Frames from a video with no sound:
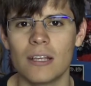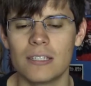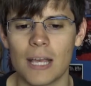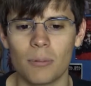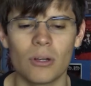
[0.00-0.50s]

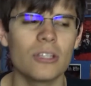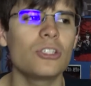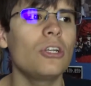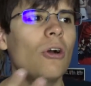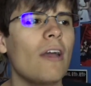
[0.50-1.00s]
example,
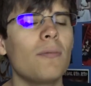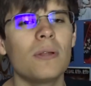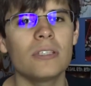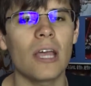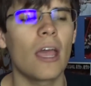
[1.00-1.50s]
because you know
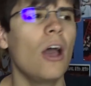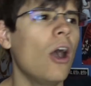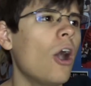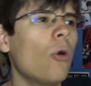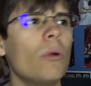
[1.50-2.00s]
everybody's like,
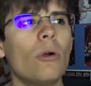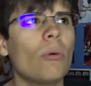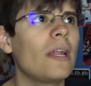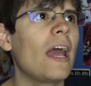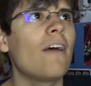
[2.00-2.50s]
oh, we
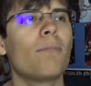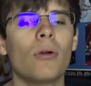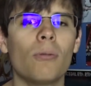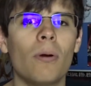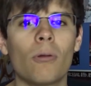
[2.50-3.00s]
already have
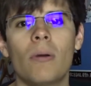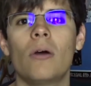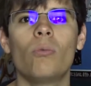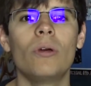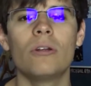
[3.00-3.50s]
bird
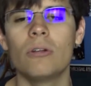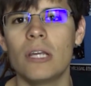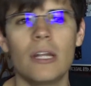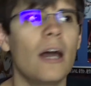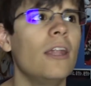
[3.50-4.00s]
Pokemon, we don't
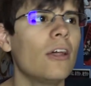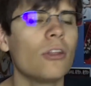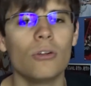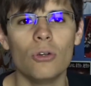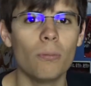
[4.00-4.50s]
need
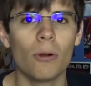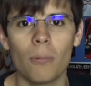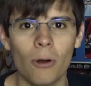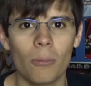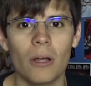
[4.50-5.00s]
another new
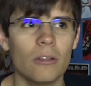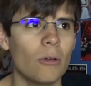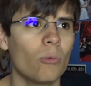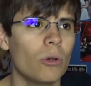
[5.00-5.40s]
bird Pokemon.